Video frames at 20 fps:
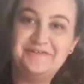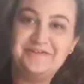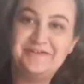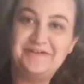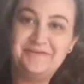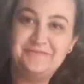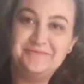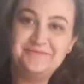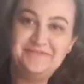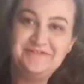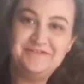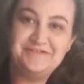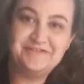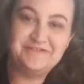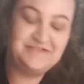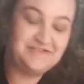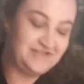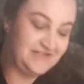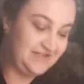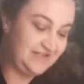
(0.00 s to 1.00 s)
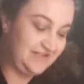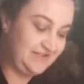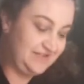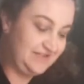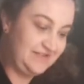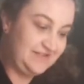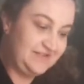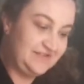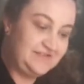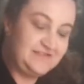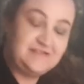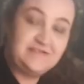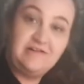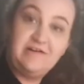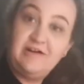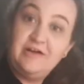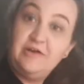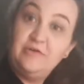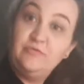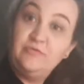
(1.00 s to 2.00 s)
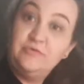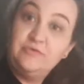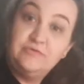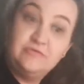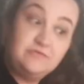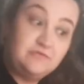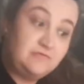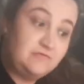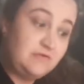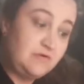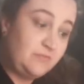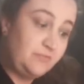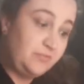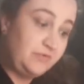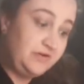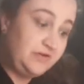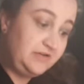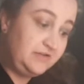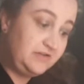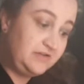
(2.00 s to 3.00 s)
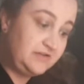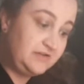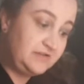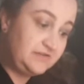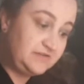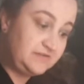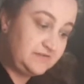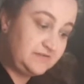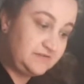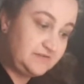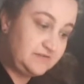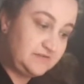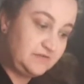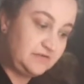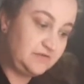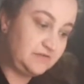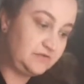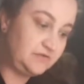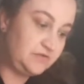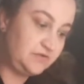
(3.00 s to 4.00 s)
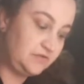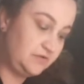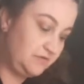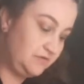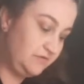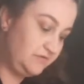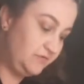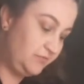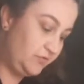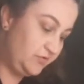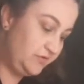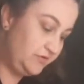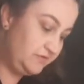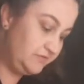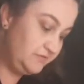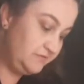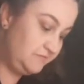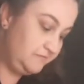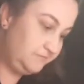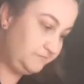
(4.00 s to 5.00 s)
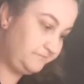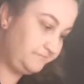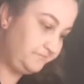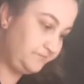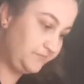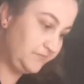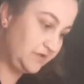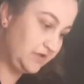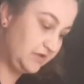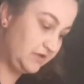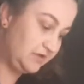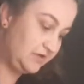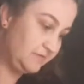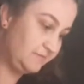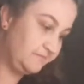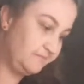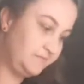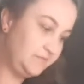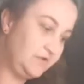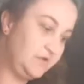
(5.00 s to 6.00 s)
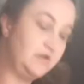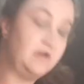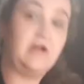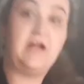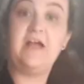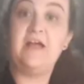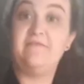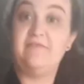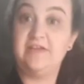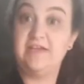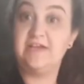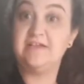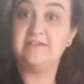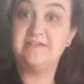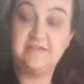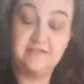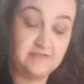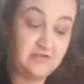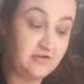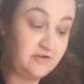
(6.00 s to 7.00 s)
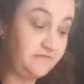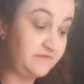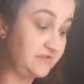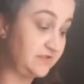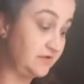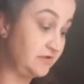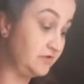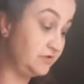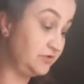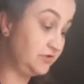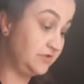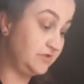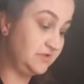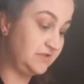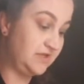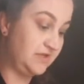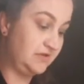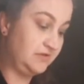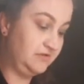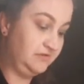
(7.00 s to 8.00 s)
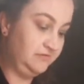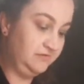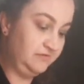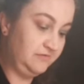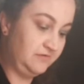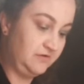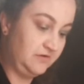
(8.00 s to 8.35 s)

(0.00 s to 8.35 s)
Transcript: I will do is I will bring this to the boil. I have a gas stove, so it shouldn't take long.